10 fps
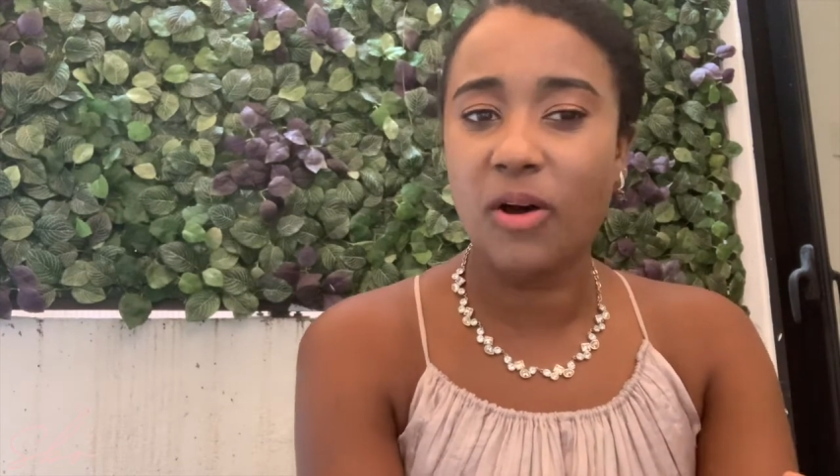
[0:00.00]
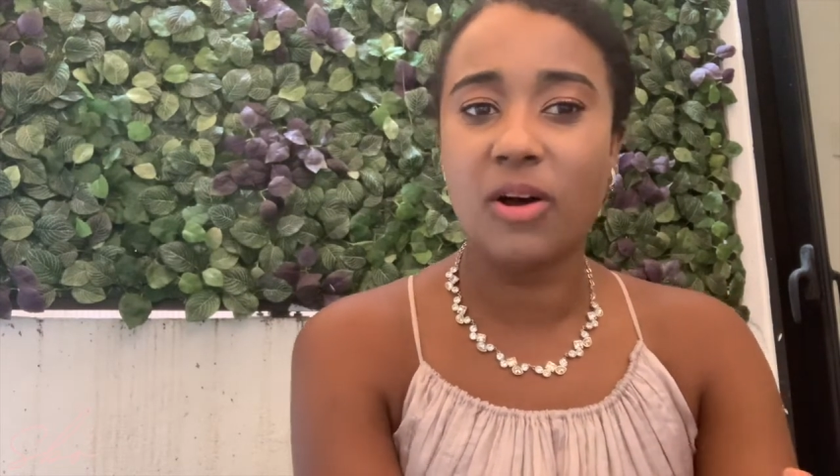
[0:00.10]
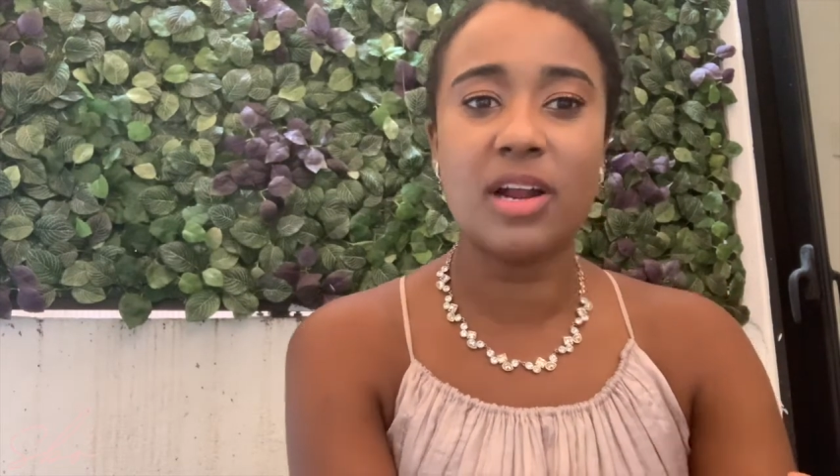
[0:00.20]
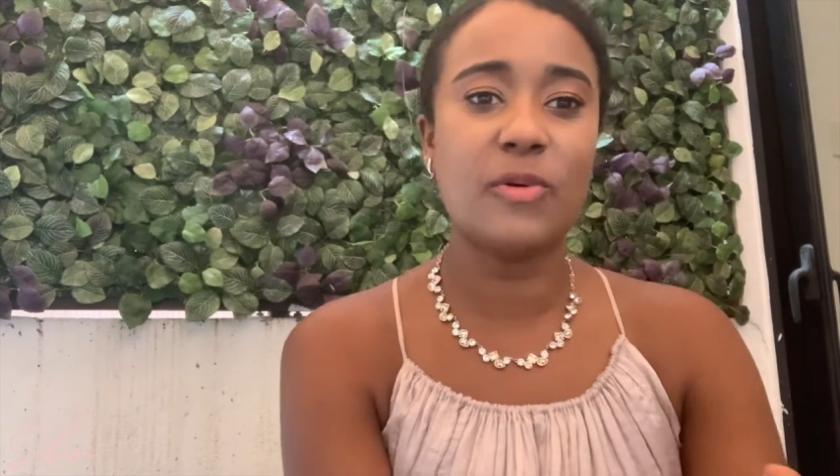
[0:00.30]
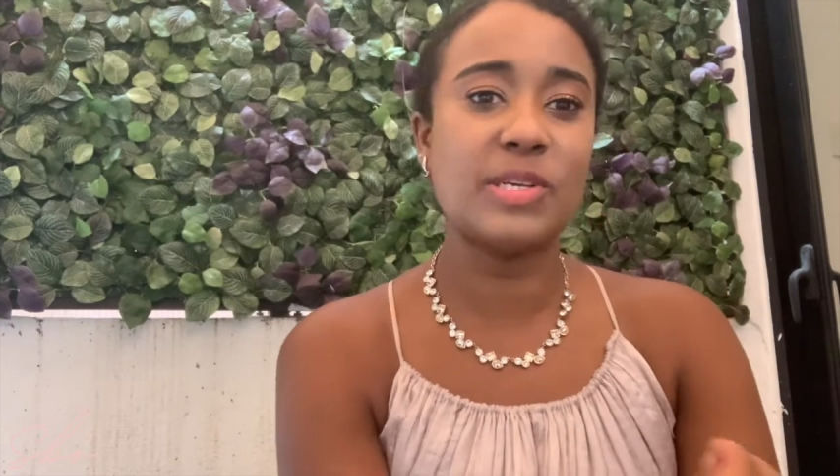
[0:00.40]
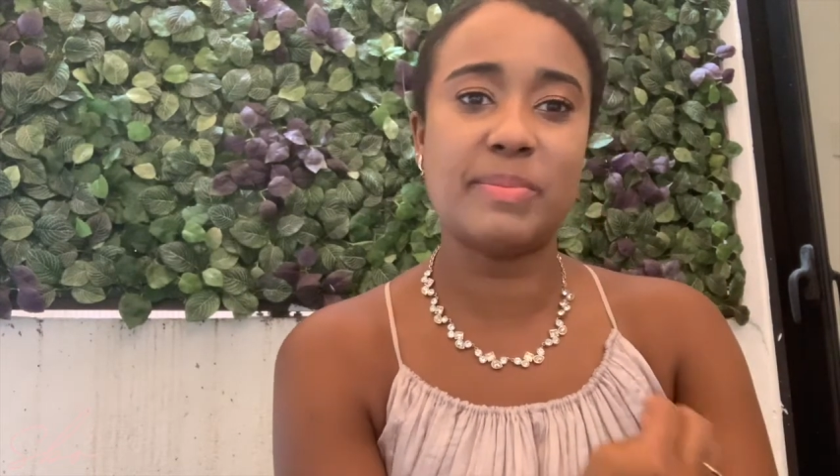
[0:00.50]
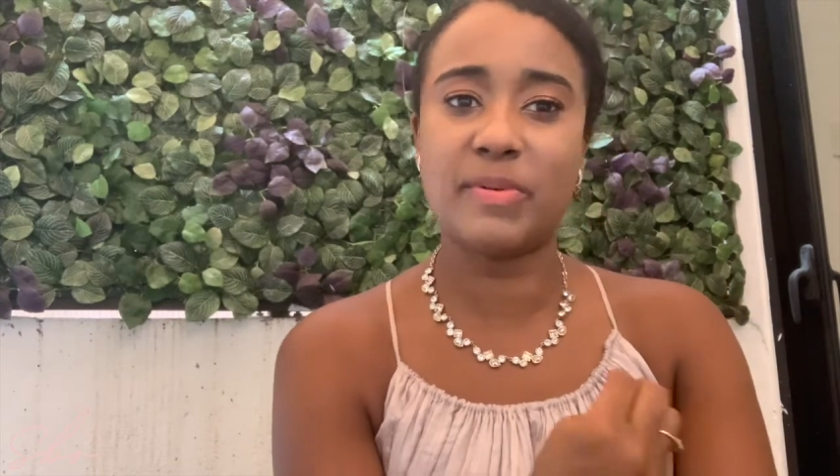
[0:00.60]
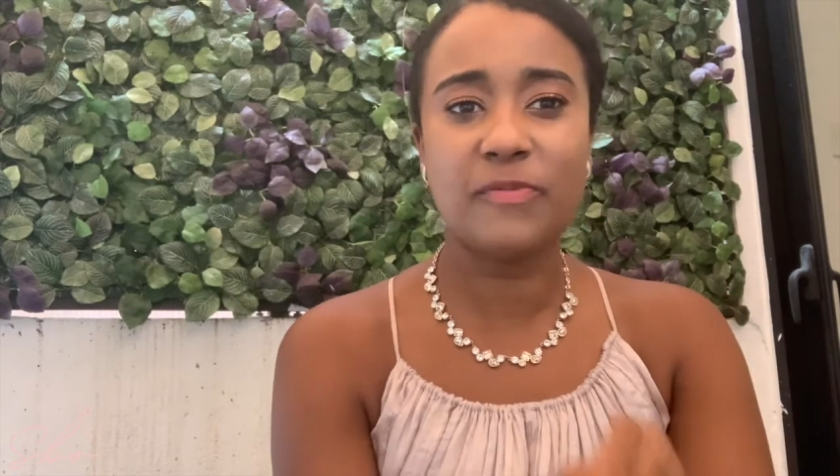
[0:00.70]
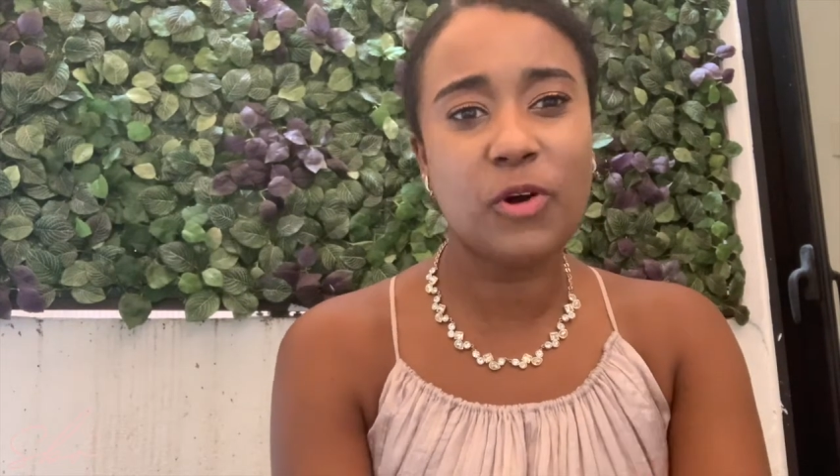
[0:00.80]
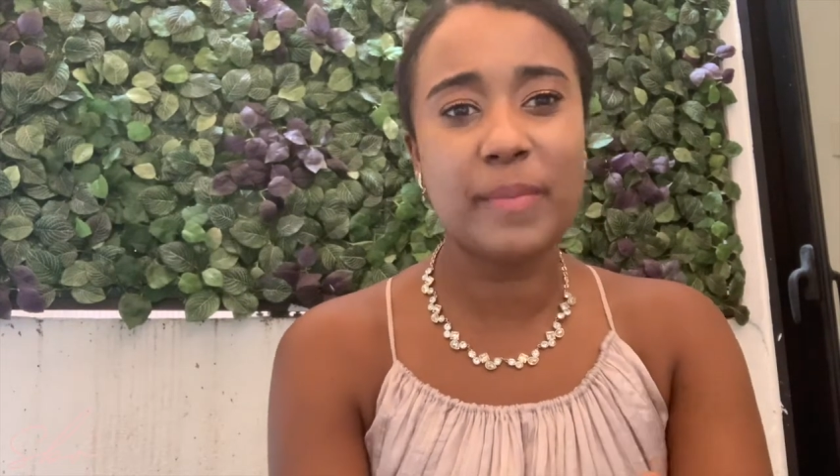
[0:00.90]
on, always
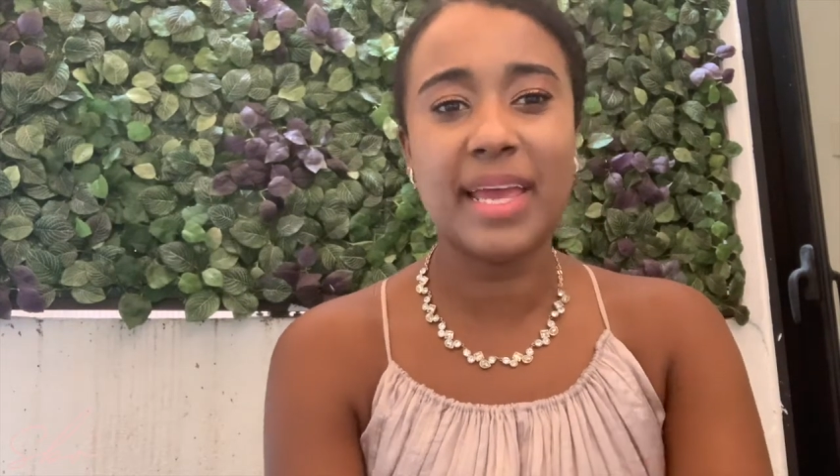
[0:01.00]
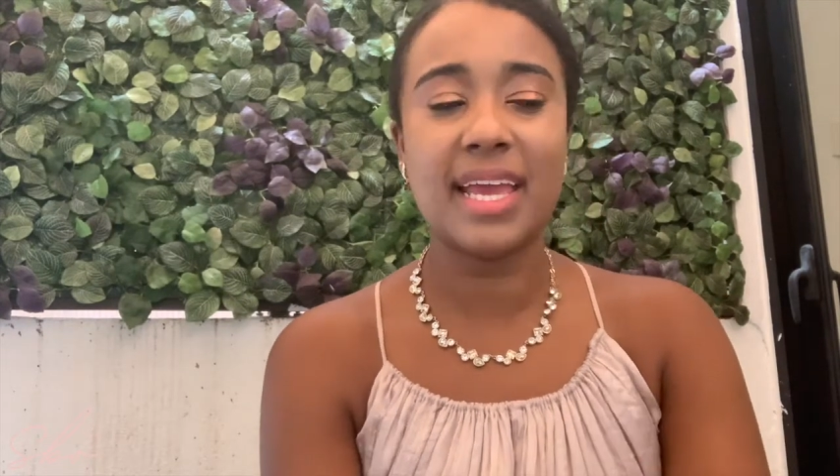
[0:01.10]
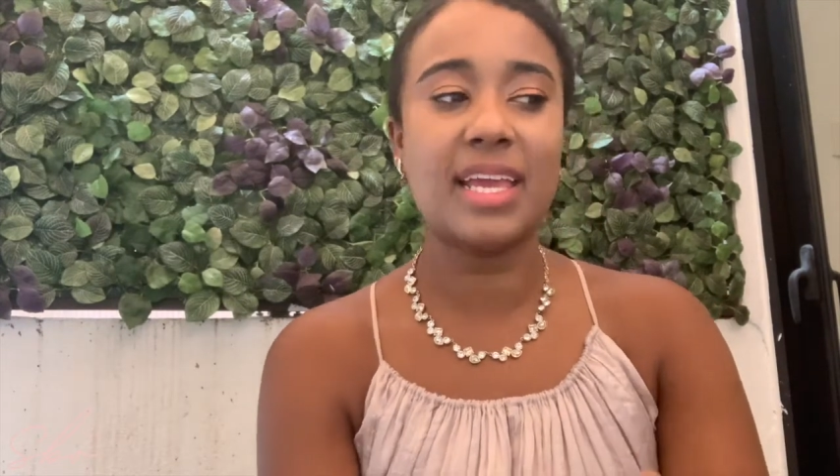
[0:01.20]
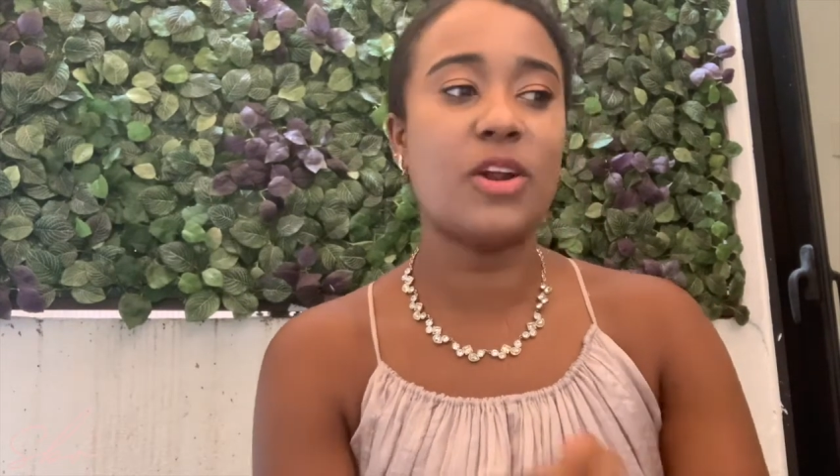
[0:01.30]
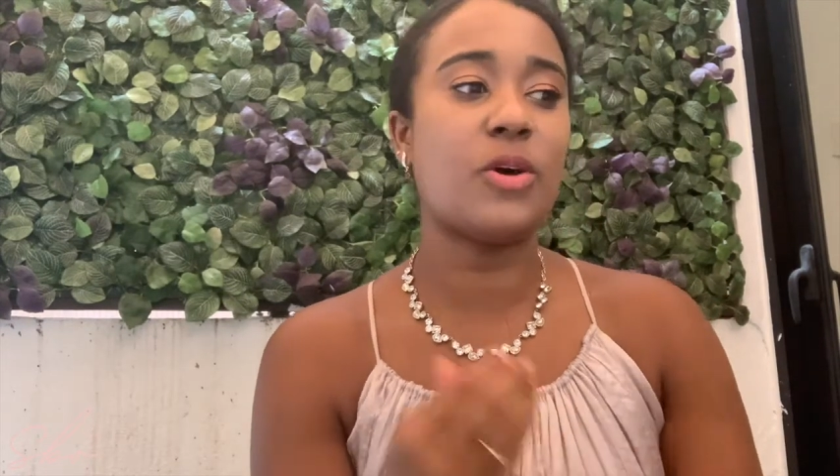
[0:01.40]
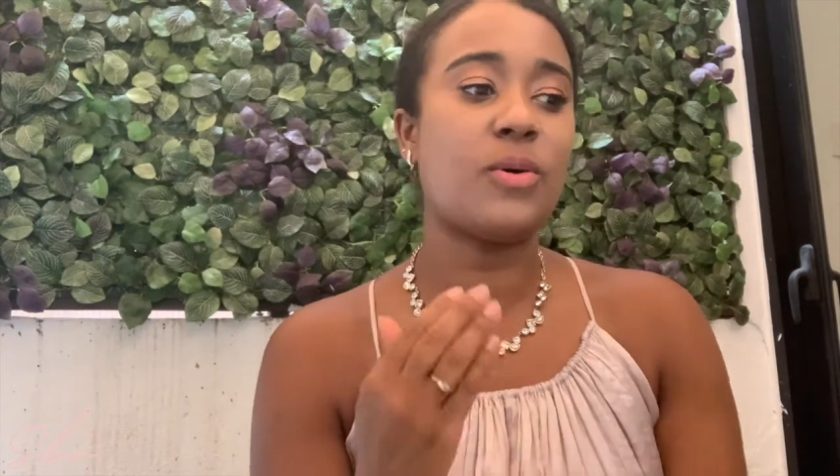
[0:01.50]
performing,